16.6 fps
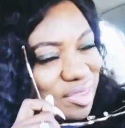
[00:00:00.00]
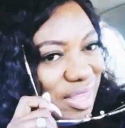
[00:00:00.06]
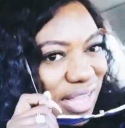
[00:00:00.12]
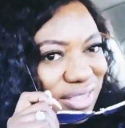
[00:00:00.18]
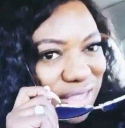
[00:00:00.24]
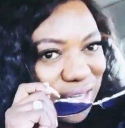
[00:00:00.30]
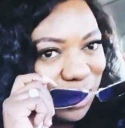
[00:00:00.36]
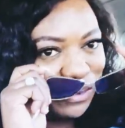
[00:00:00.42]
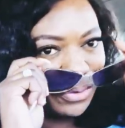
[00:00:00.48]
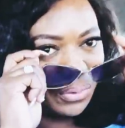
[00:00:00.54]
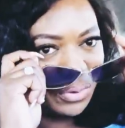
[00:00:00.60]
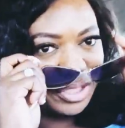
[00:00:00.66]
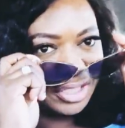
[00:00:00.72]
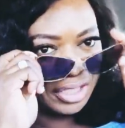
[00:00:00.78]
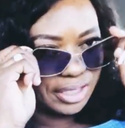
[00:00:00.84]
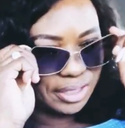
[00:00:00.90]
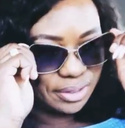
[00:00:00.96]
Thanks a lot for
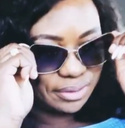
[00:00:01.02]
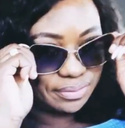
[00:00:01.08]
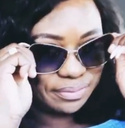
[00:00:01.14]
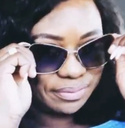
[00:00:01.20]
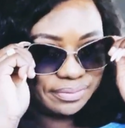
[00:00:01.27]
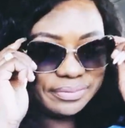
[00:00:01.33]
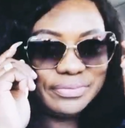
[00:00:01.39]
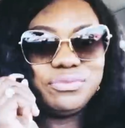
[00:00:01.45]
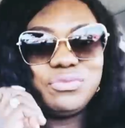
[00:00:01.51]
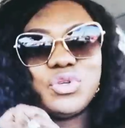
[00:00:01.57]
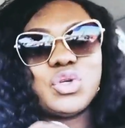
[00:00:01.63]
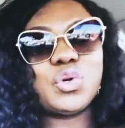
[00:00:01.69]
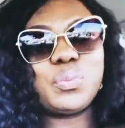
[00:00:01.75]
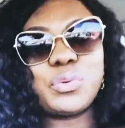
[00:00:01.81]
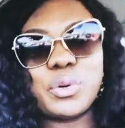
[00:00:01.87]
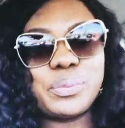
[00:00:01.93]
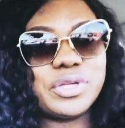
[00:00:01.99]
watching. I'm going to
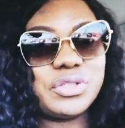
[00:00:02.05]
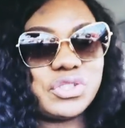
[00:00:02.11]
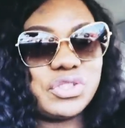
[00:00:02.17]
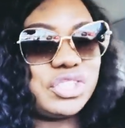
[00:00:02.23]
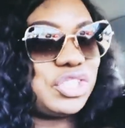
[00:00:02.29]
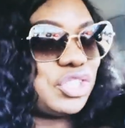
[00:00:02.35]
pop into the